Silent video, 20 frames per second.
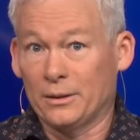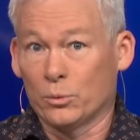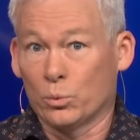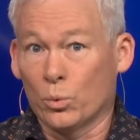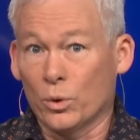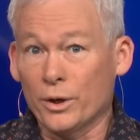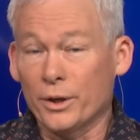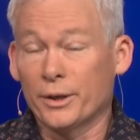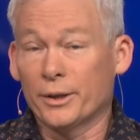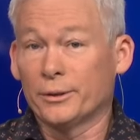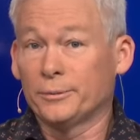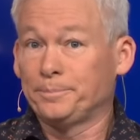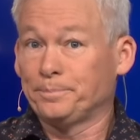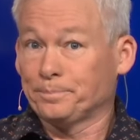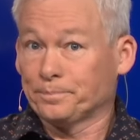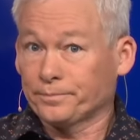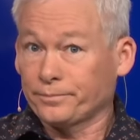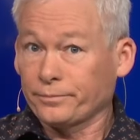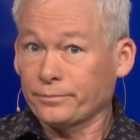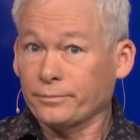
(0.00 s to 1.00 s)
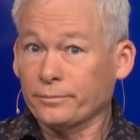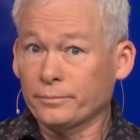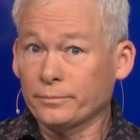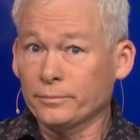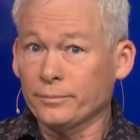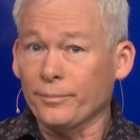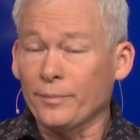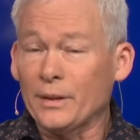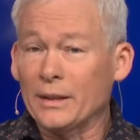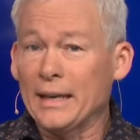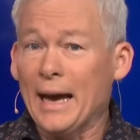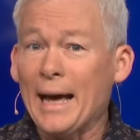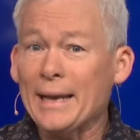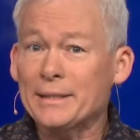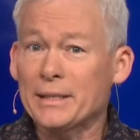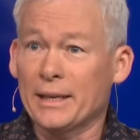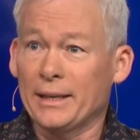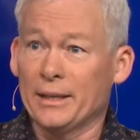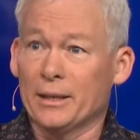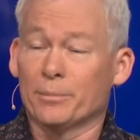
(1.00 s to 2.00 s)
The word
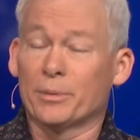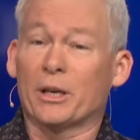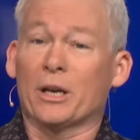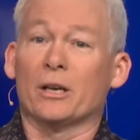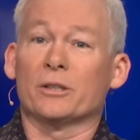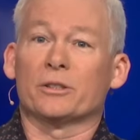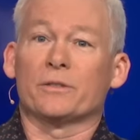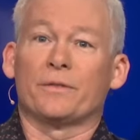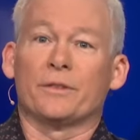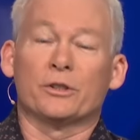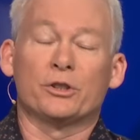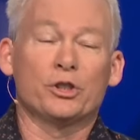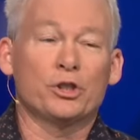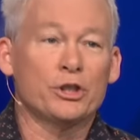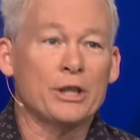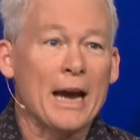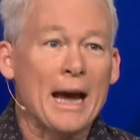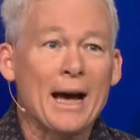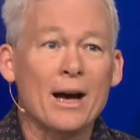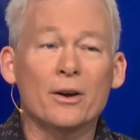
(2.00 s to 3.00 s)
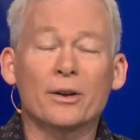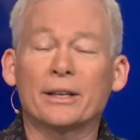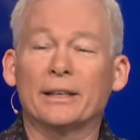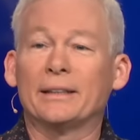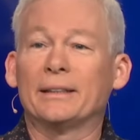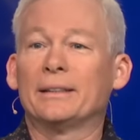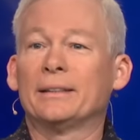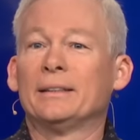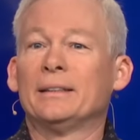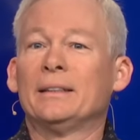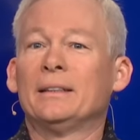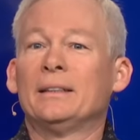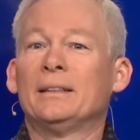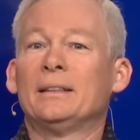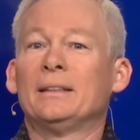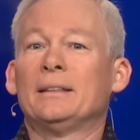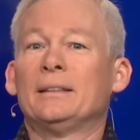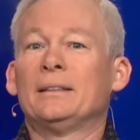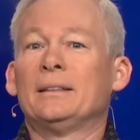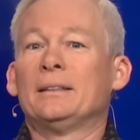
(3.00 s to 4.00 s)
got to him because of the shouting
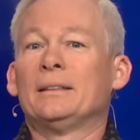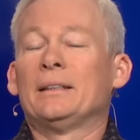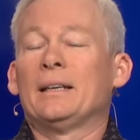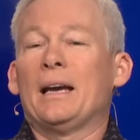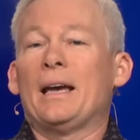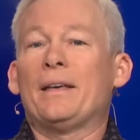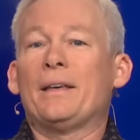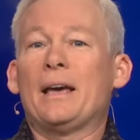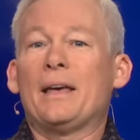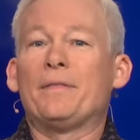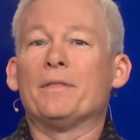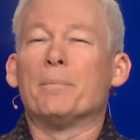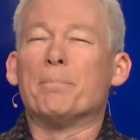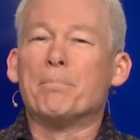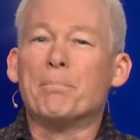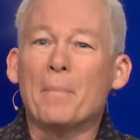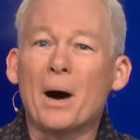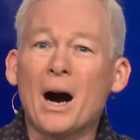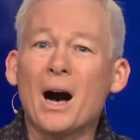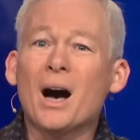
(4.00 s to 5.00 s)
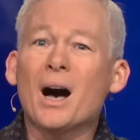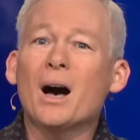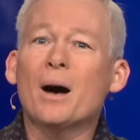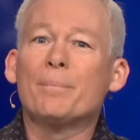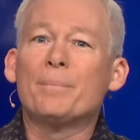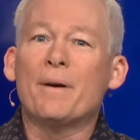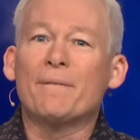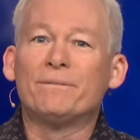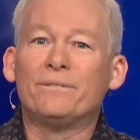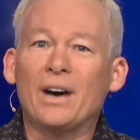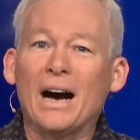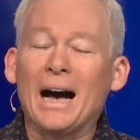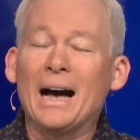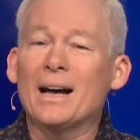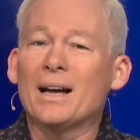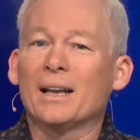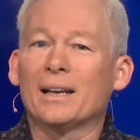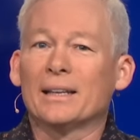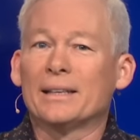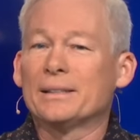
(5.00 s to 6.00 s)
and the mob
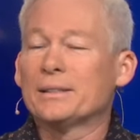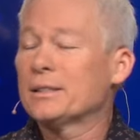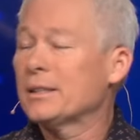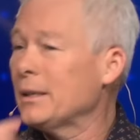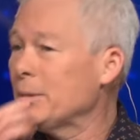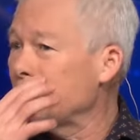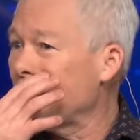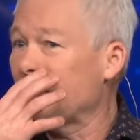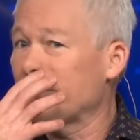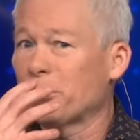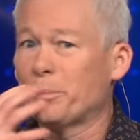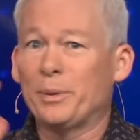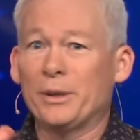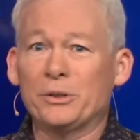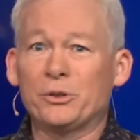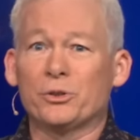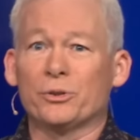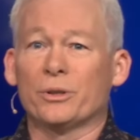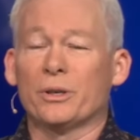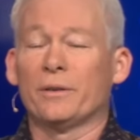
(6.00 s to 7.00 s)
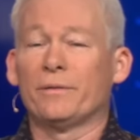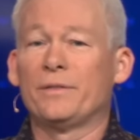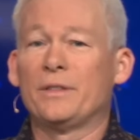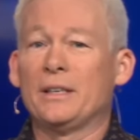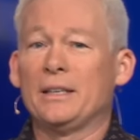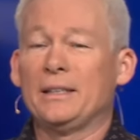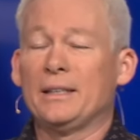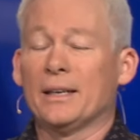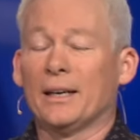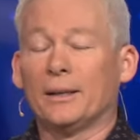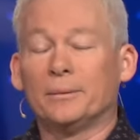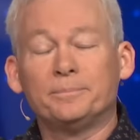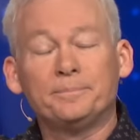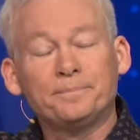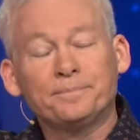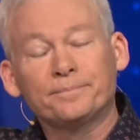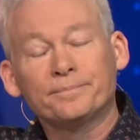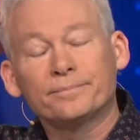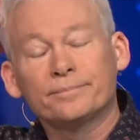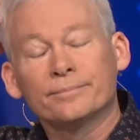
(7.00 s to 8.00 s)
violence. I think we have a picture of the
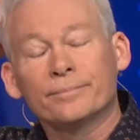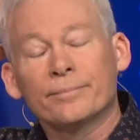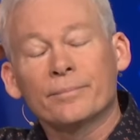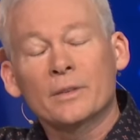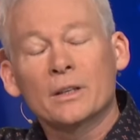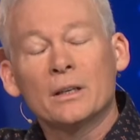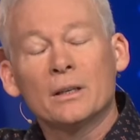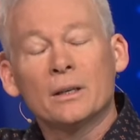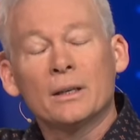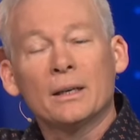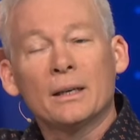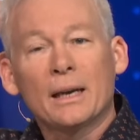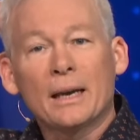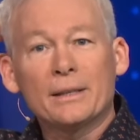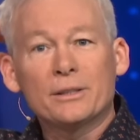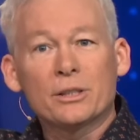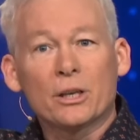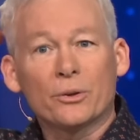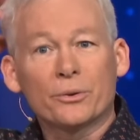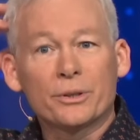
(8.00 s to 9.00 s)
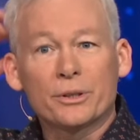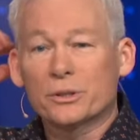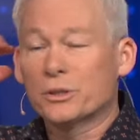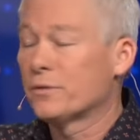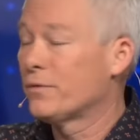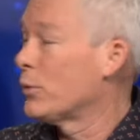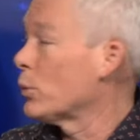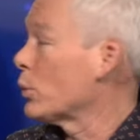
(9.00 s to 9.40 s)
Antonius